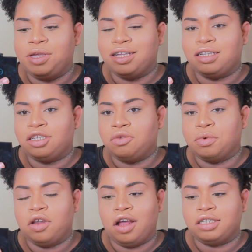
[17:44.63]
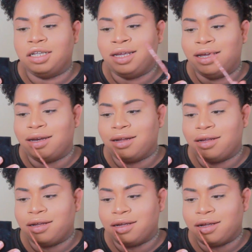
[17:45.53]
Kisses Super Gloss in
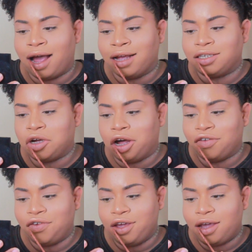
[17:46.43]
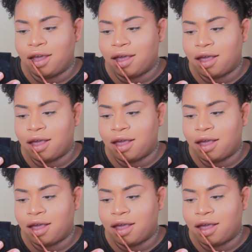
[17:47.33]
Iced Coffee.